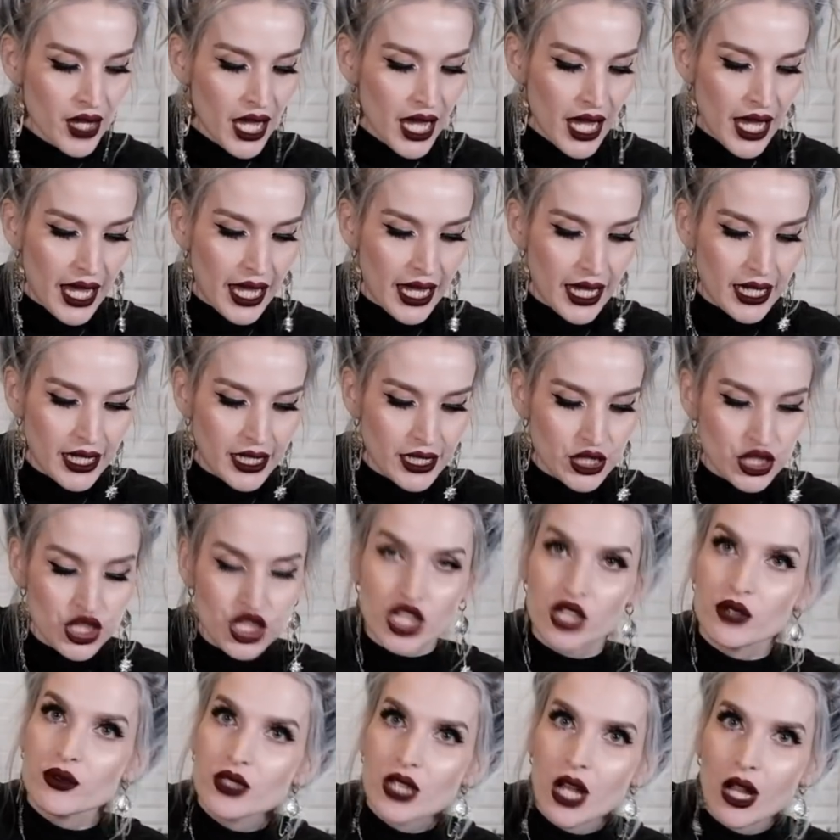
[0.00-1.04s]
and she
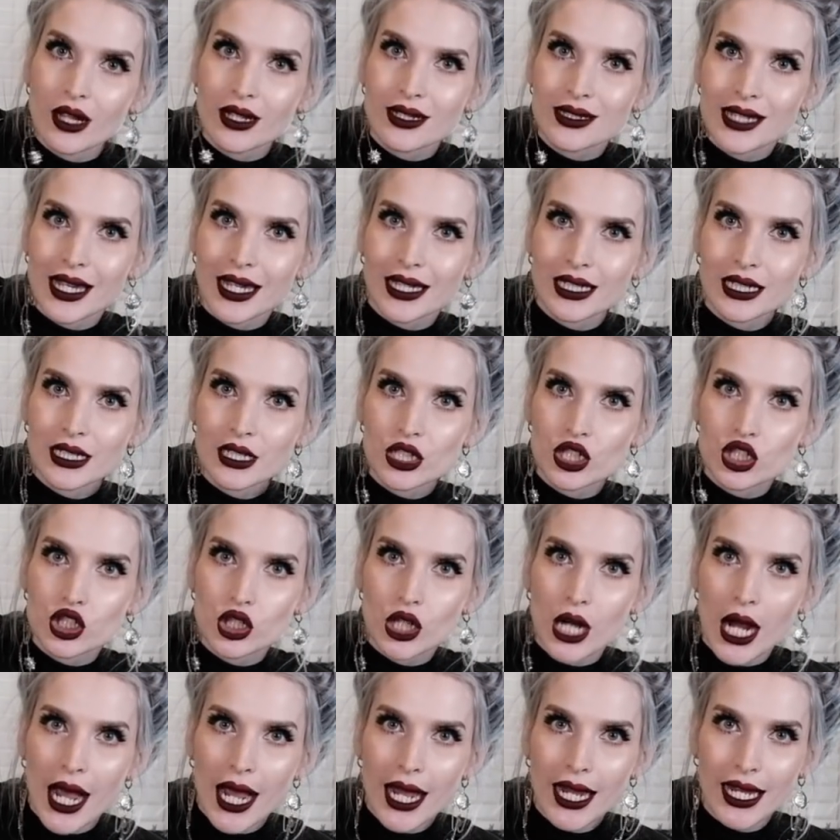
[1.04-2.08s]
was all excited to
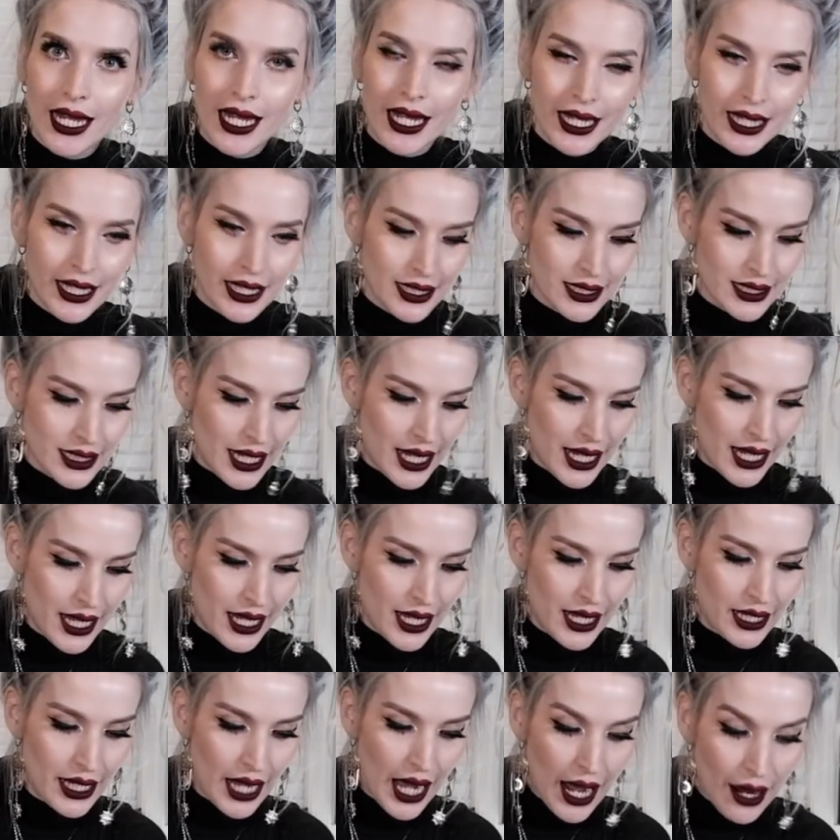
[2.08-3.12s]
try it.
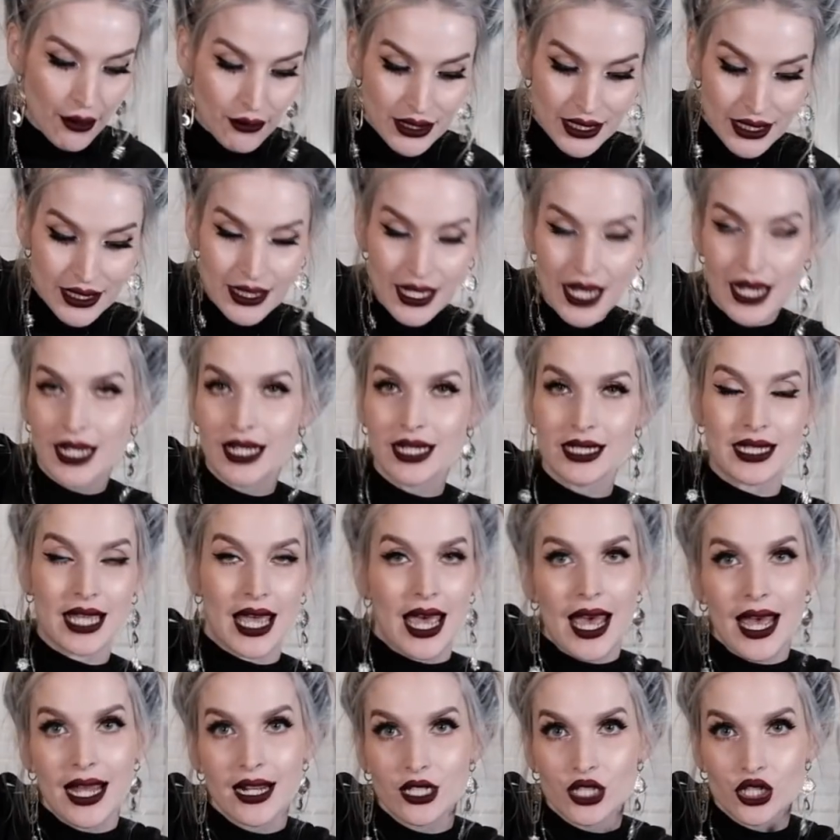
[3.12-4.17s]
And I was excited because I
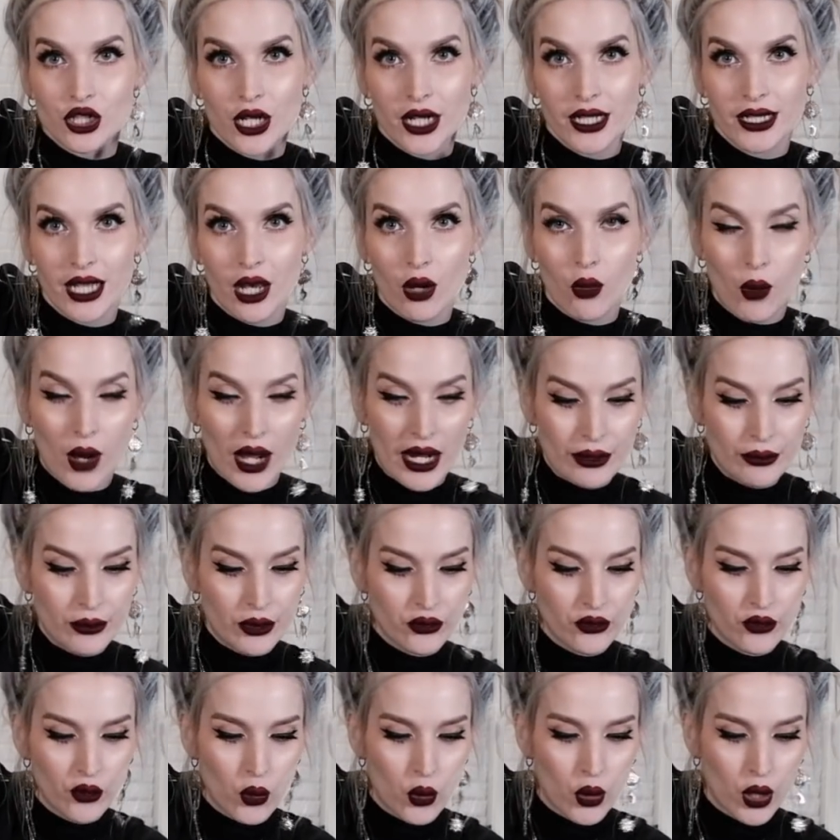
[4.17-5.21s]
hadn't tried that wine
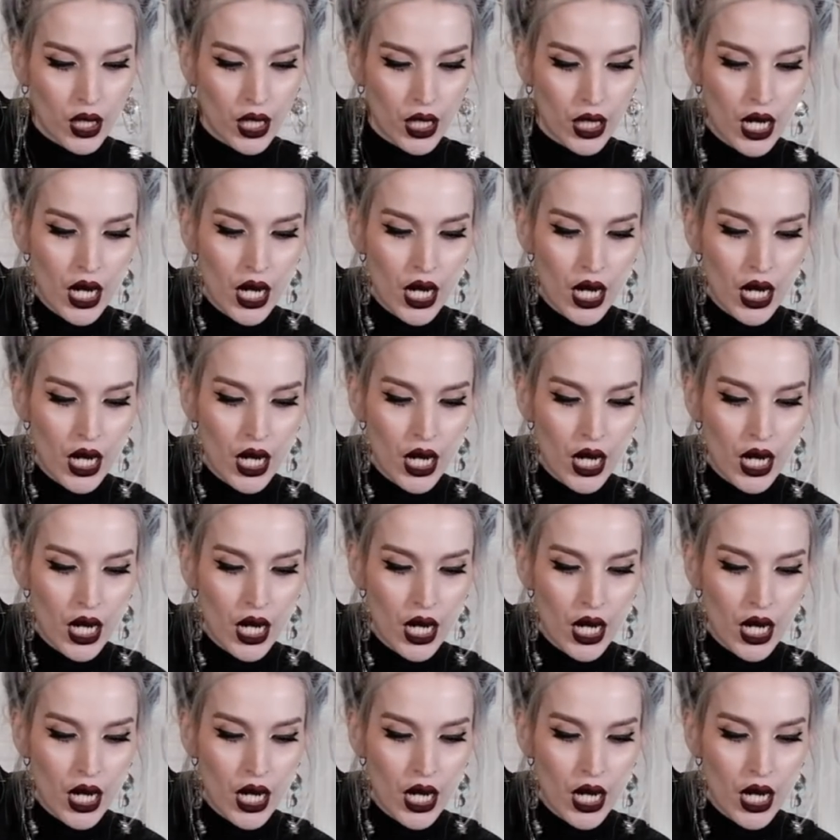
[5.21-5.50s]
before.